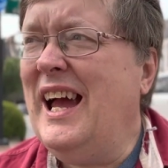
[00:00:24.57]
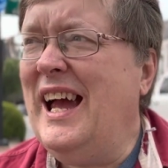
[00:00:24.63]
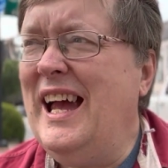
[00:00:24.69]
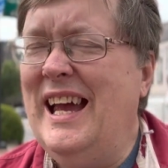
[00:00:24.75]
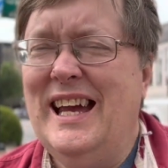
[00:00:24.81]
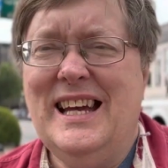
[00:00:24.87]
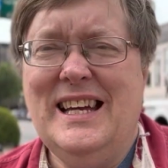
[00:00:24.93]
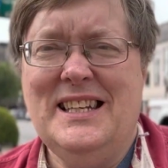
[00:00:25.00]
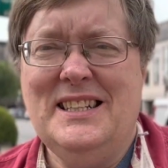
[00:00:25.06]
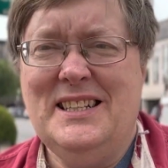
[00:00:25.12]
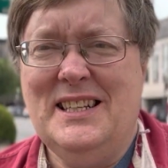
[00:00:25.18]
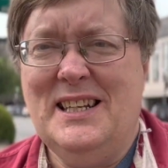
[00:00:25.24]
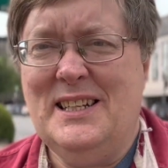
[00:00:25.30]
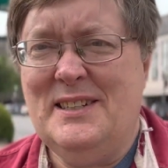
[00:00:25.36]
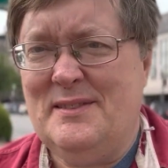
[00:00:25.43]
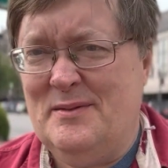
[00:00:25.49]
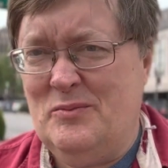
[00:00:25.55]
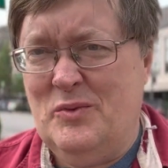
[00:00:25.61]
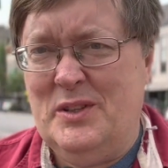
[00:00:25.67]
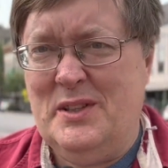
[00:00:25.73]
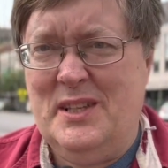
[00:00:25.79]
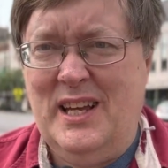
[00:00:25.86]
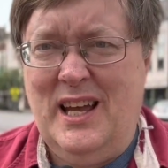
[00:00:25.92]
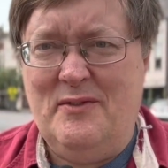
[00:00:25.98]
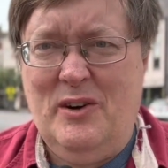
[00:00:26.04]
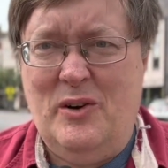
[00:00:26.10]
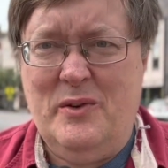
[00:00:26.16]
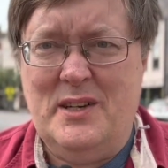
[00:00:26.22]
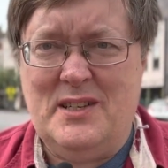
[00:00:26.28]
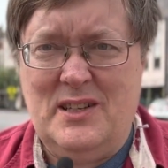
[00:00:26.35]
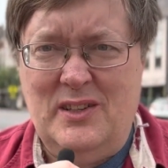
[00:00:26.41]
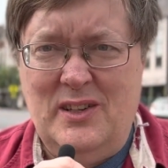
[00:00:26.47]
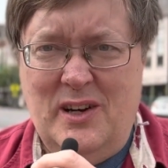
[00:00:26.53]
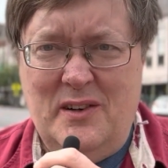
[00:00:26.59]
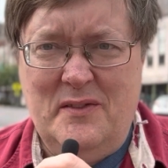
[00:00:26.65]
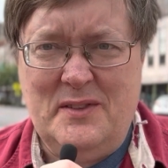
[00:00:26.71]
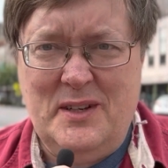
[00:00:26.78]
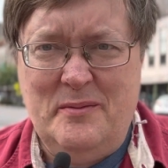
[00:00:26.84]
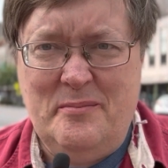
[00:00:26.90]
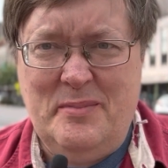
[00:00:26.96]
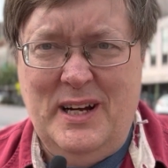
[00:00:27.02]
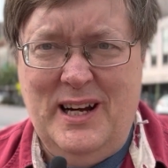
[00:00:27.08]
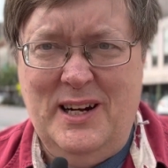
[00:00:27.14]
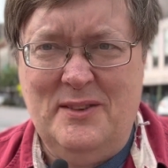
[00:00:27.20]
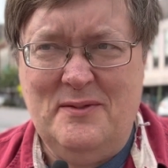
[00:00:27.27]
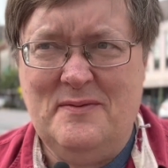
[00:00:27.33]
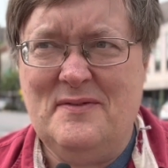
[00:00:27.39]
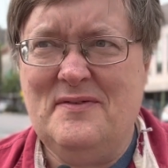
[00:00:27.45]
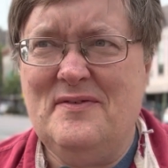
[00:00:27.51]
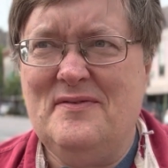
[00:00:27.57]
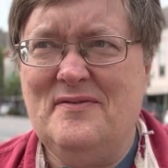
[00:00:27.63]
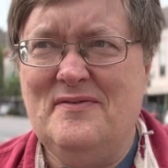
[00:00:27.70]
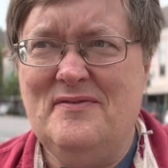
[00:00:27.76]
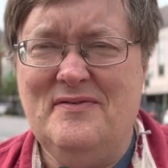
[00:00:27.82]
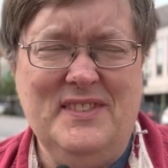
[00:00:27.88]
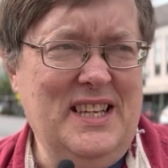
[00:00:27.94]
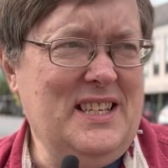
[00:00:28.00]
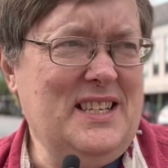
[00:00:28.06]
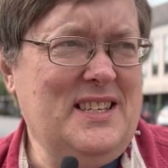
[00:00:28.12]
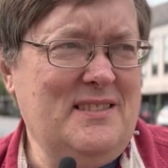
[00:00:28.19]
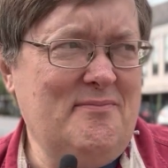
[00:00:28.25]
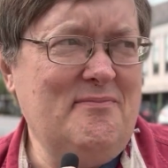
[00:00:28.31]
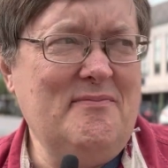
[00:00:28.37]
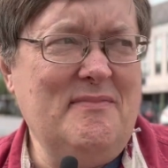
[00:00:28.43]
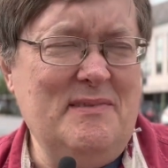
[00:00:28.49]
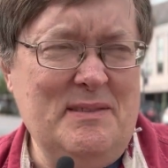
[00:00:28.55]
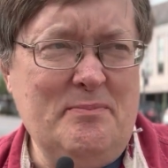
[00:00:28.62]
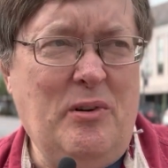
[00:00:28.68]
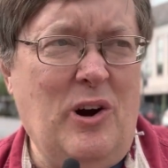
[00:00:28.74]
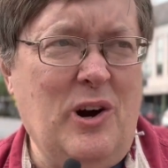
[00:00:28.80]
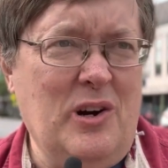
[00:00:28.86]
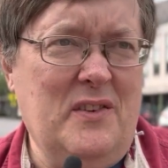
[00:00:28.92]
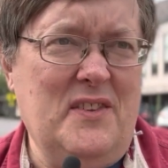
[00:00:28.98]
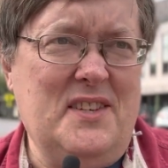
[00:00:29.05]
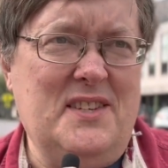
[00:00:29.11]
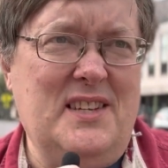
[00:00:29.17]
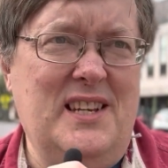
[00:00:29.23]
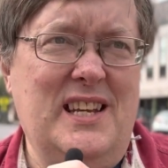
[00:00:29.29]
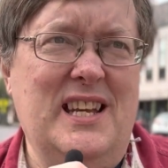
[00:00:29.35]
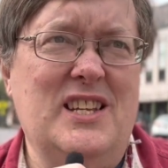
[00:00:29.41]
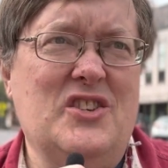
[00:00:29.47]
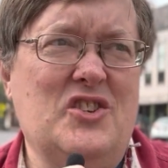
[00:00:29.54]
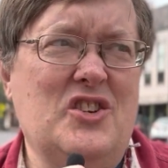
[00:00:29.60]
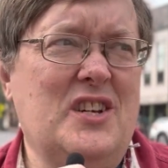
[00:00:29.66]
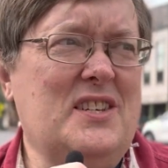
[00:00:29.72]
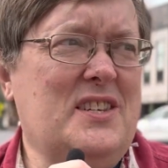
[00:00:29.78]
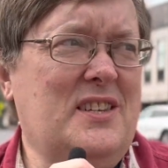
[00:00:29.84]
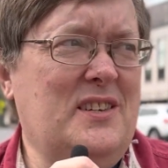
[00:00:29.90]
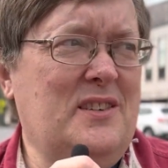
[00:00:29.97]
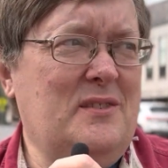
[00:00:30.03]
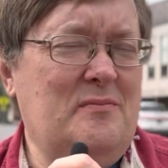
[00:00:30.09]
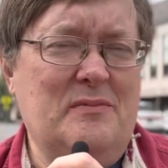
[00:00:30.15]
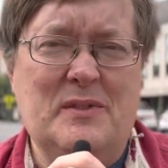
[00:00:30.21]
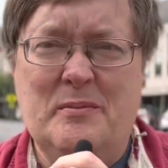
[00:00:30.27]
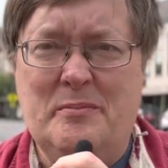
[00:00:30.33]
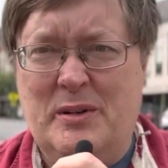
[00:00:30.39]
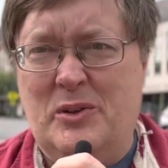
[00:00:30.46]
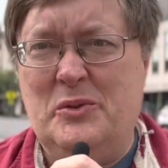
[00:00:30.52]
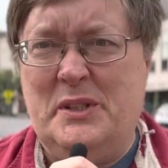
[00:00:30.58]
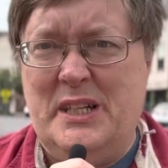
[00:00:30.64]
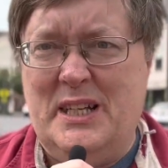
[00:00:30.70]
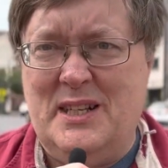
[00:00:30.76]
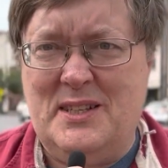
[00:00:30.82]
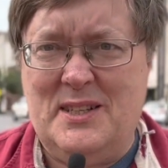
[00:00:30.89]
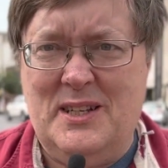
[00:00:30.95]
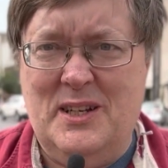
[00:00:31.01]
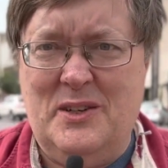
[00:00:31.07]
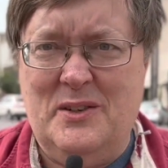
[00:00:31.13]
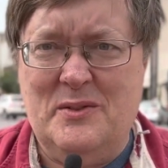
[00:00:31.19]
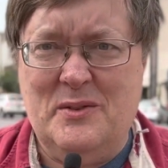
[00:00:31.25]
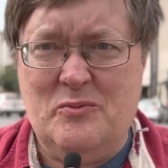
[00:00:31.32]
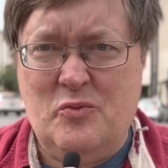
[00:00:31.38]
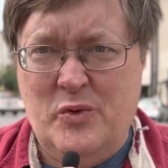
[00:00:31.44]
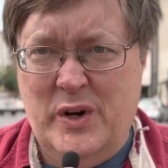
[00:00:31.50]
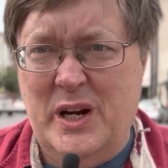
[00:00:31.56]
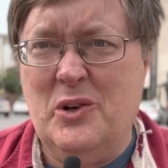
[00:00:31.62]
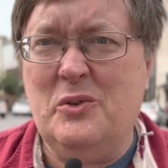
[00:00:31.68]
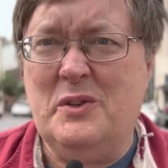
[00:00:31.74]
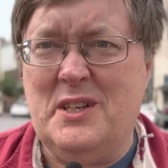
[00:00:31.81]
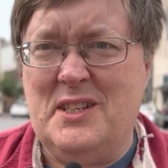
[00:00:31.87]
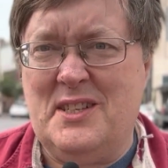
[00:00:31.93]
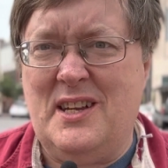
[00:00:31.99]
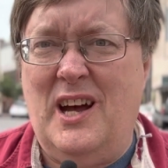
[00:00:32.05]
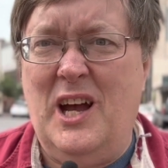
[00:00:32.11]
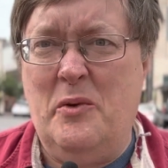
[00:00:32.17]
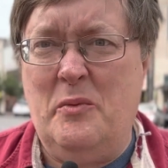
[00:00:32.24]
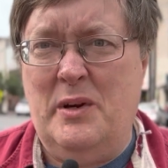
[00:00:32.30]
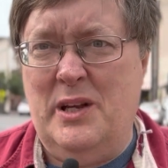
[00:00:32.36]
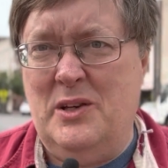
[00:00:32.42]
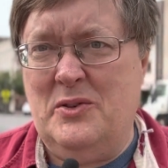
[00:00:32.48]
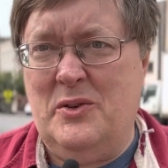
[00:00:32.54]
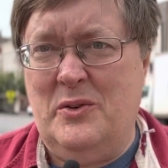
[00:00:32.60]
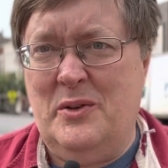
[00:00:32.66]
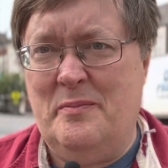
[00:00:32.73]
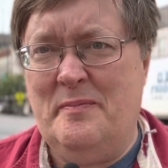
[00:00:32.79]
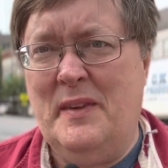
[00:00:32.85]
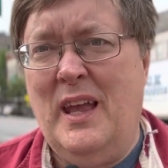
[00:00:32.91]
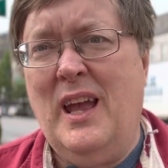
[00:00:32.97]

and one thing I've always loved about this part of the city is just the buildings. Real design went into them.